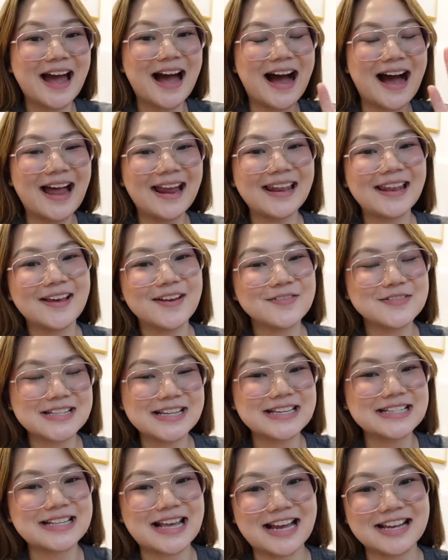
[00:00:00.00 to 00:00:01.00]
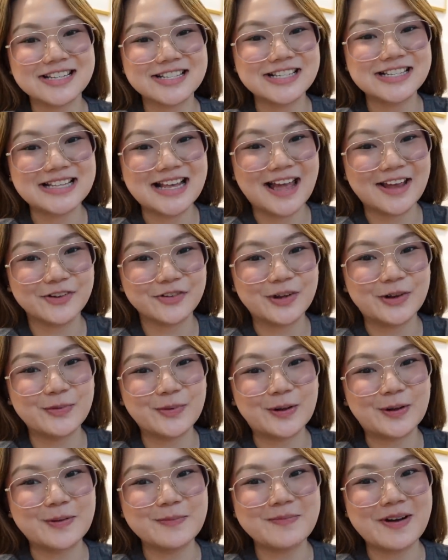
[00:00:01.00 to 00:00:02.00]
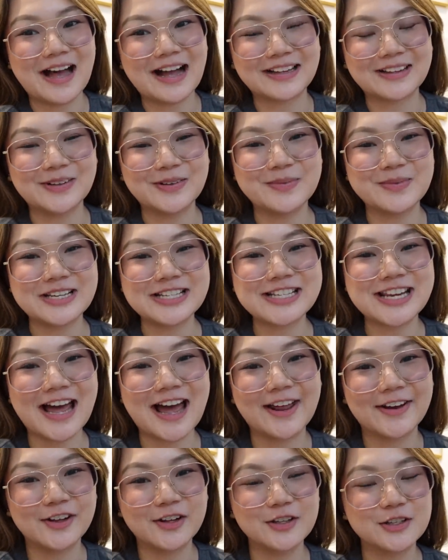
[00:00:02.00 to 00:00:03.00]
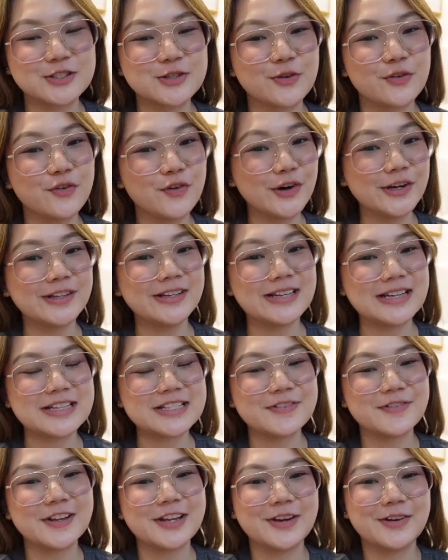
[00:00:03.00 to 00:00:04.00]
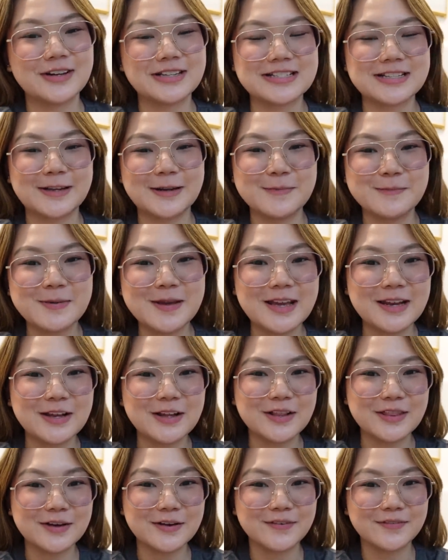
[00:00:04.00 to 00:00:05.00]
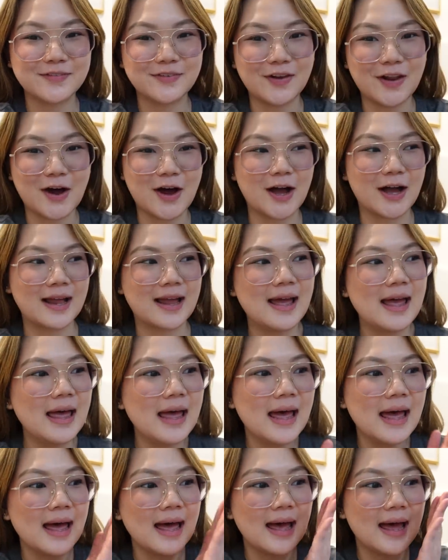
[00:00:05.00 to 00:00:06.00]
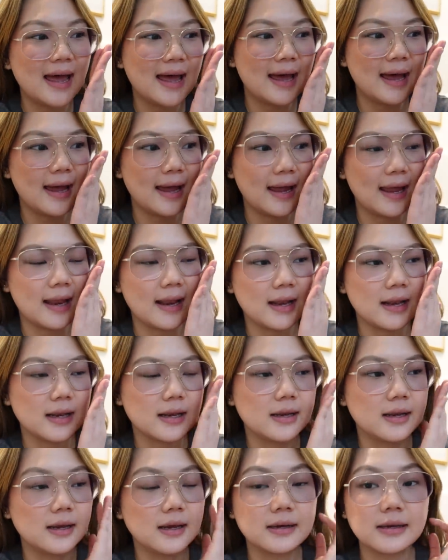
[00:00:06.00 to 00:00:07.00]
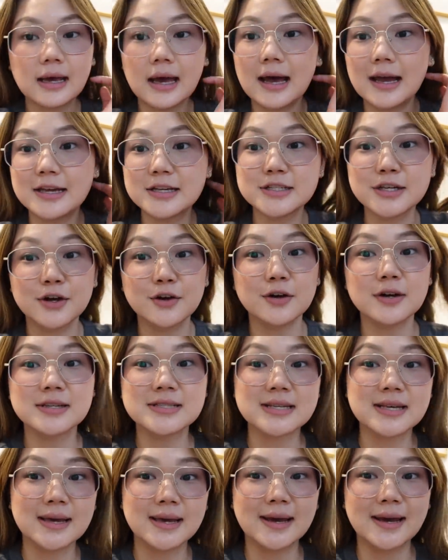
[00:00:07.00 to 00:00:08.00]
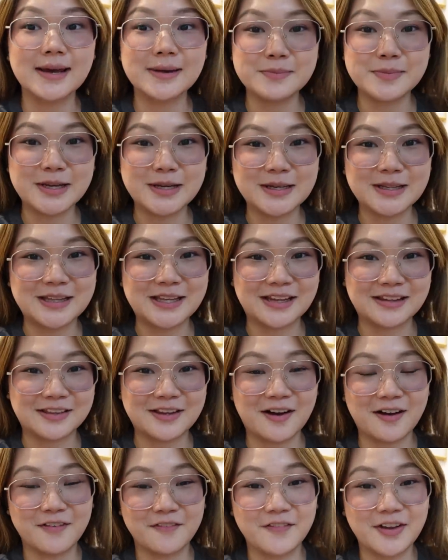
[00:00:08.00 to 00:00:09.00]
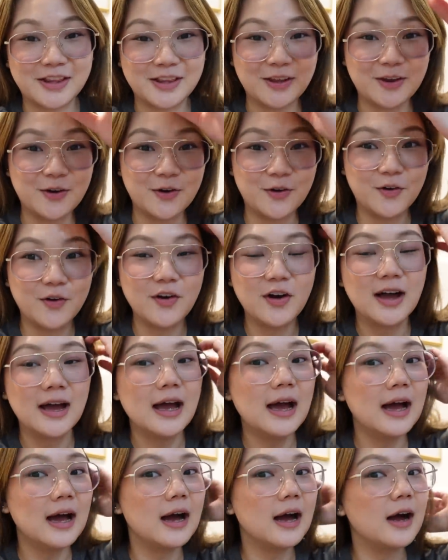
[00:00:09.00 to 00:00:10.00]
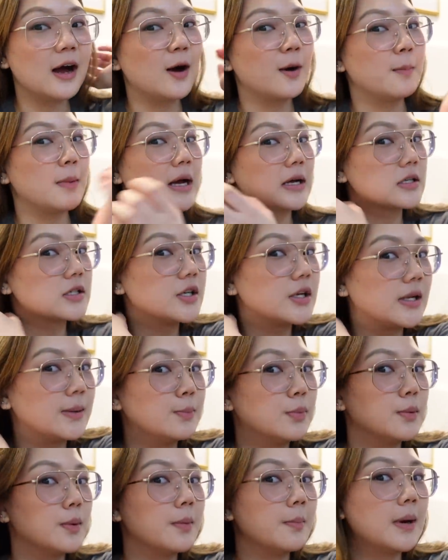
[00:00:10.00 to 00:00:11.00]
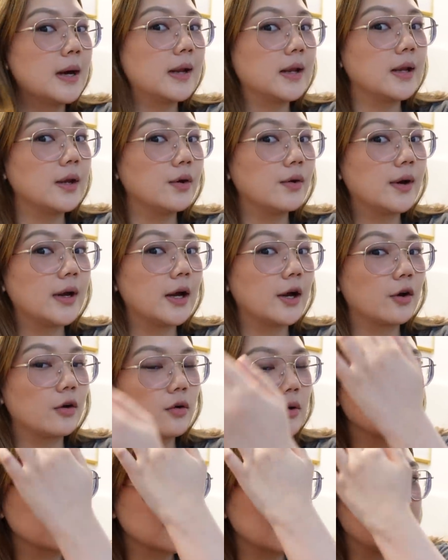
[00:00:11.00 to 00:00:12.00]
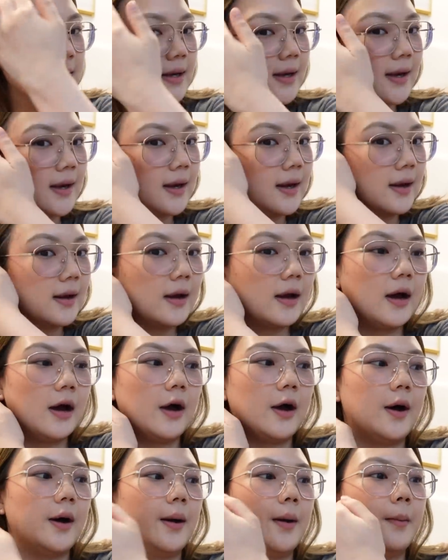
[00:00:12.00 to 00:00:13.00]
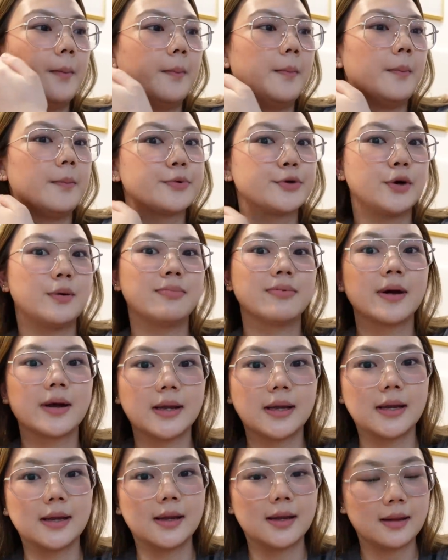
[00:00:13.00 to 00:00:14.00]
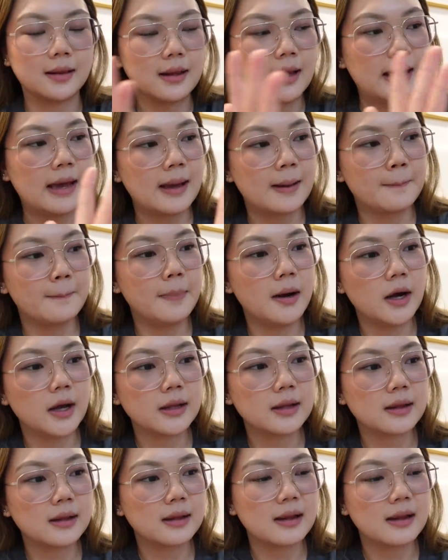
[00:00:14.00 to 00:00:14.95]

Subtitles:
Hi loves, it is Ashley Sandrine. Welcome back to my channel. So for today's video, it is gonna be another vlog. And nakaayos ako kasi I made a TikTok video. Actually, bumaba na yung hair ko kasi sobrang init. But